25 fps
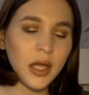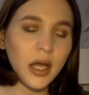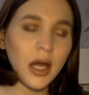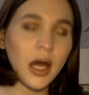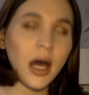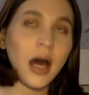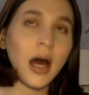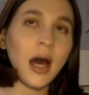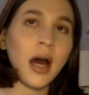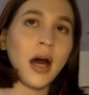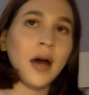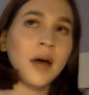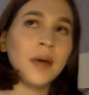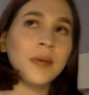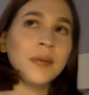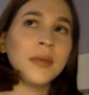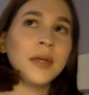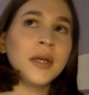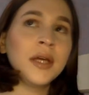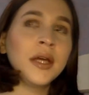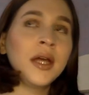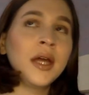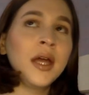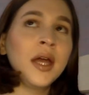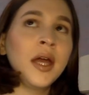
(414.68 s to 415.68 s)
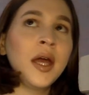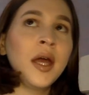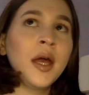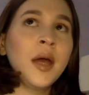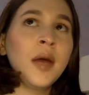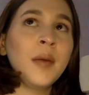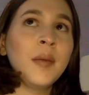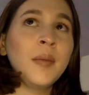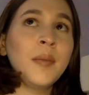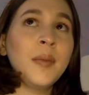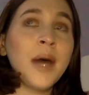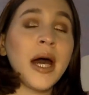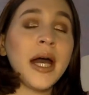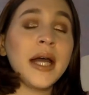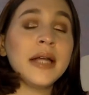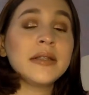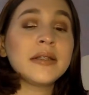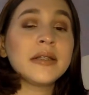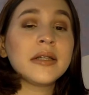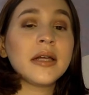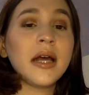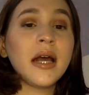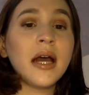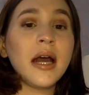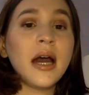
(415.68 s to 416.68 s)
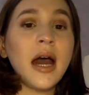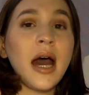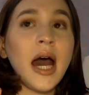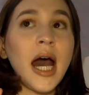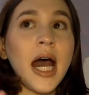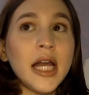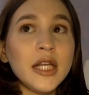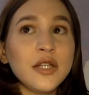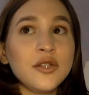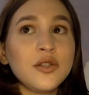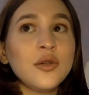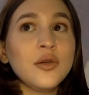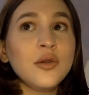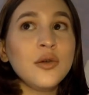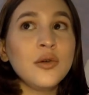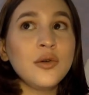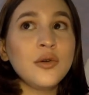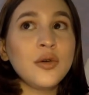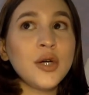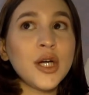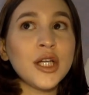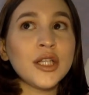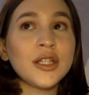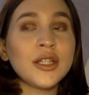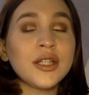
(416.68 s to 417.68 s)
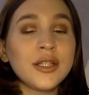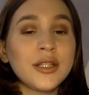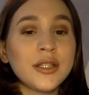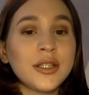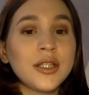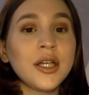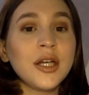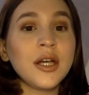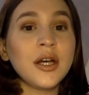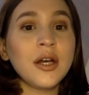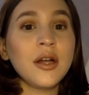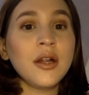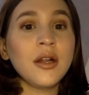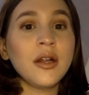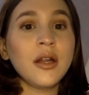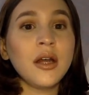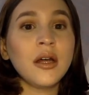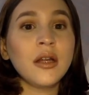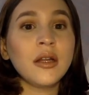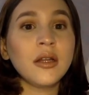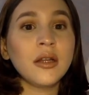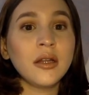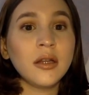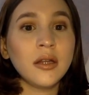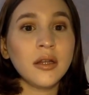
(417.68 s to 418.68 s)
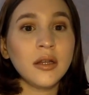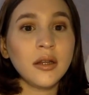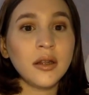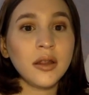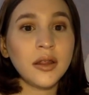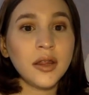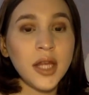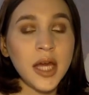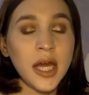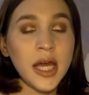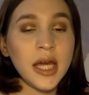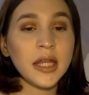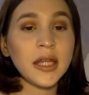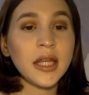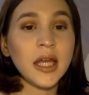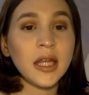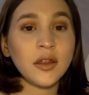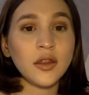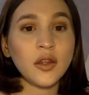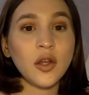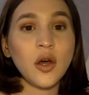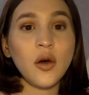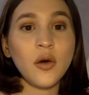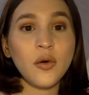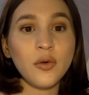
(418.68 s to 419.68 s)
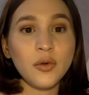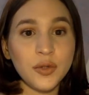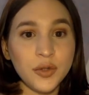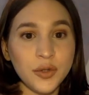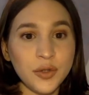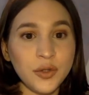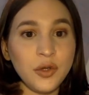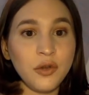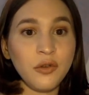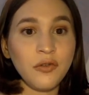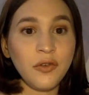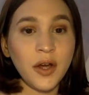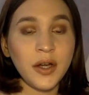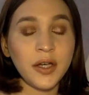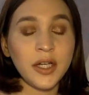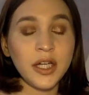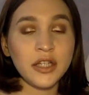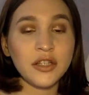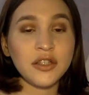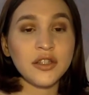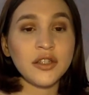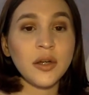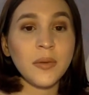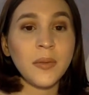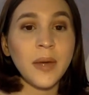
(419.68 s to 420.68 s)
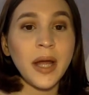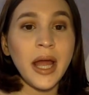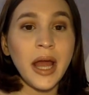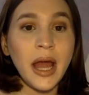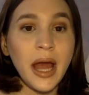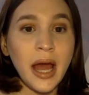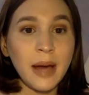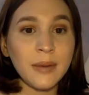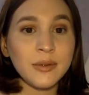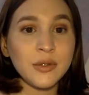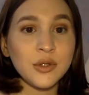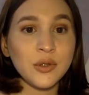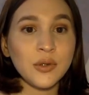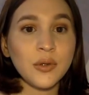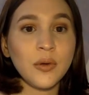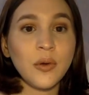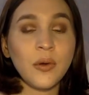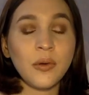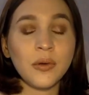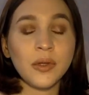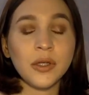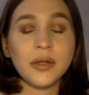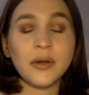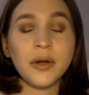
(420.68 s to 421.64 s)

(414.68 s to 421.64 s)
But I do still think that those two foundations are my absolute holy